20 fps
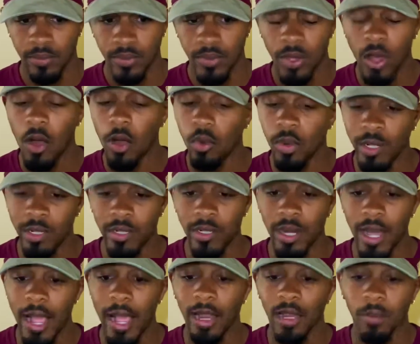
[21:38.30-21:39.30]
Oh, and
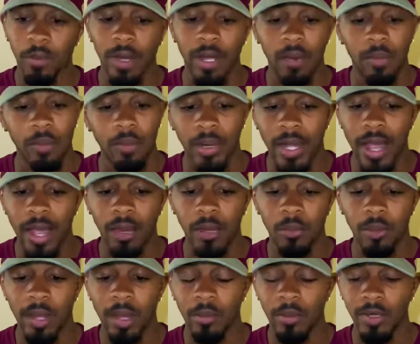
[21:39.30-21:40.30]
Alabama. But
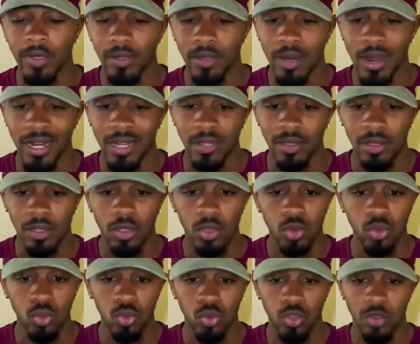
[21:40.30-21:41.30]
Alabama is like in a
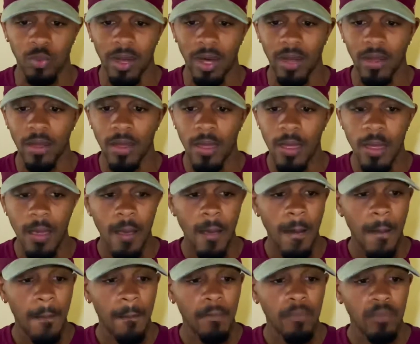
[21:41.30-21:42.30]
cool spot.
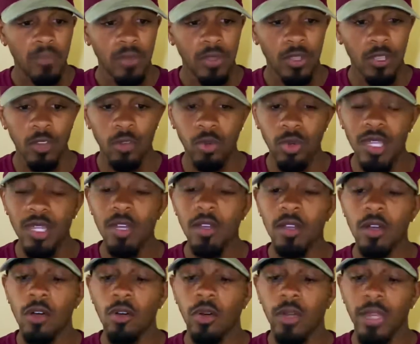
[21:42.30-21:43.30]
If we can
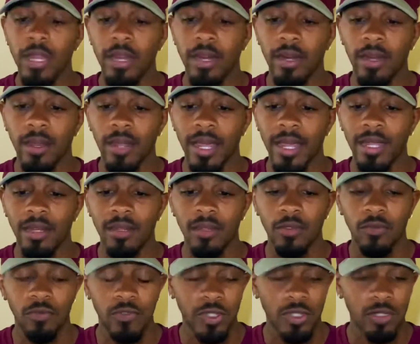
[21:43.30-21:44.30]
go in there and land a
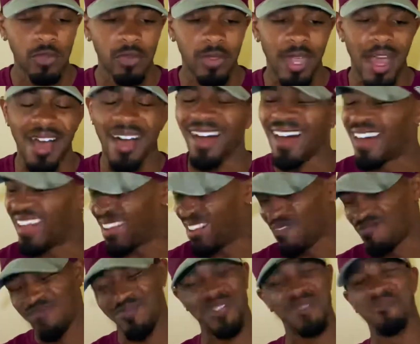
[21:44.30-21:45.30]
defensive guy
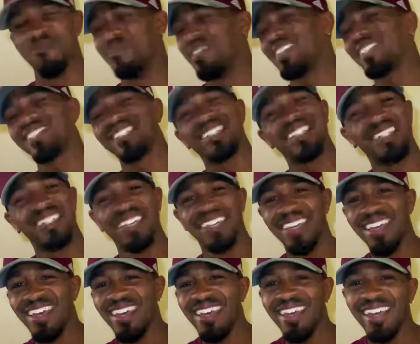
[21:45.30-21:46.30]
from Michigan,
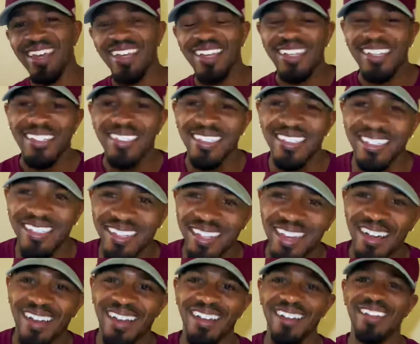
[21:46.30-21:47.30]

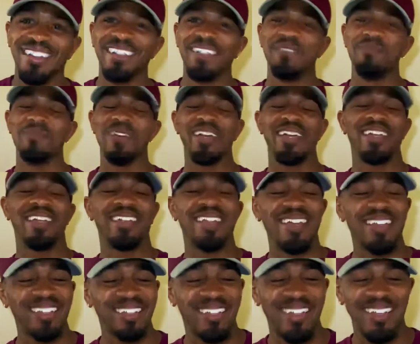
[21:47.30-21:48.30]
golly, man,
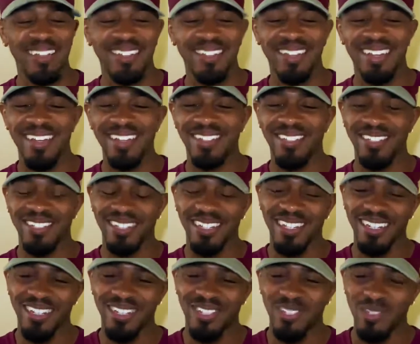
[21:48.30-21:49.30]
that just
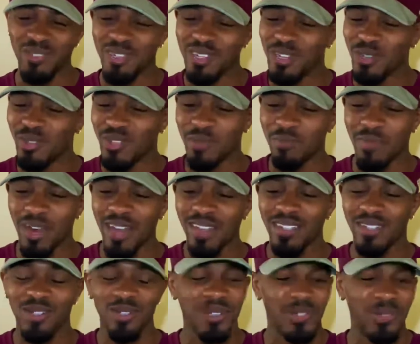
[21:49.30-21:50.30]
lets you know that Mike
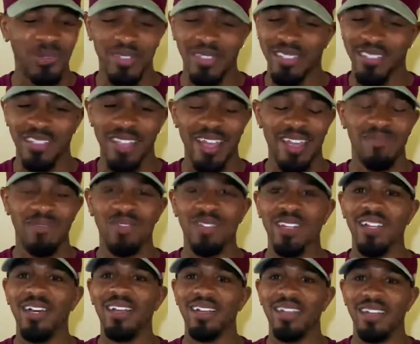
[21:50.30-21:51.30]
Elko isn't having
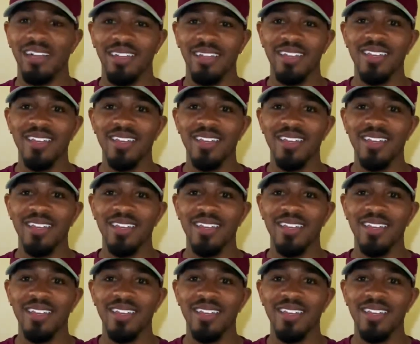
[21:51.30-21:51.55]
none of that.